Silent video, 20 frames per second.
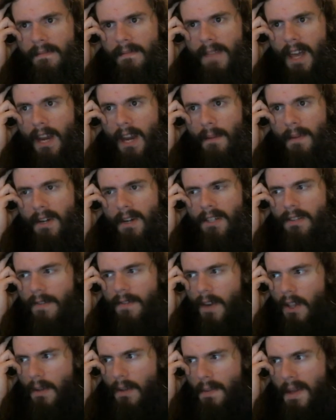And a bunch of
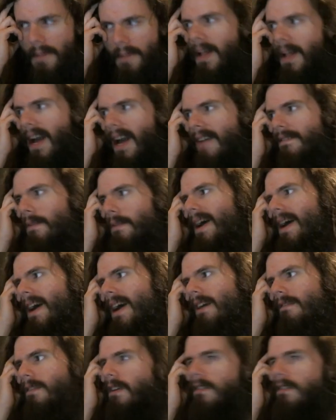other people have the
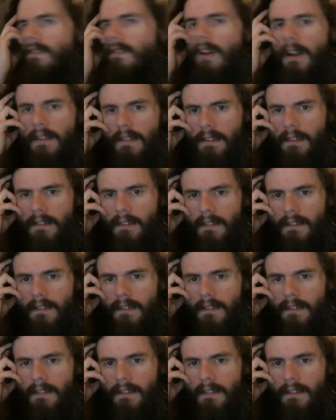back of these Nazis,